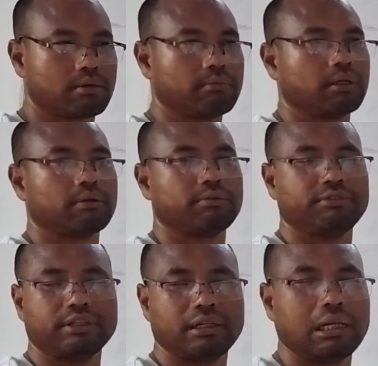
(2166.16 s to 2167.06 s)
some are
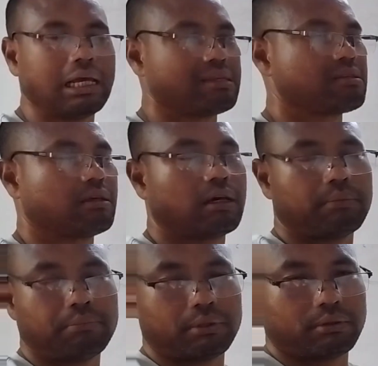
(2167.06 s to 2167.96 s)
very less
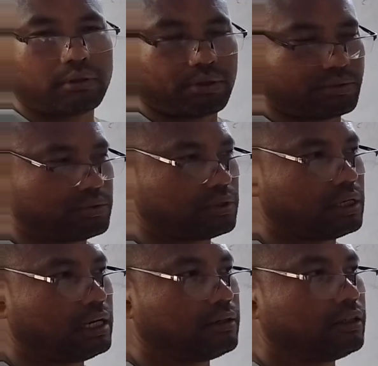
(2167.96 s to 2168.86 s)
abundance,
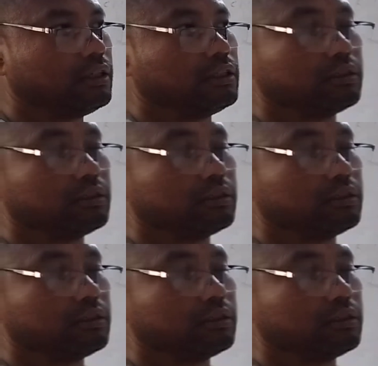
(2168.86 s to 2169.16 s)
right?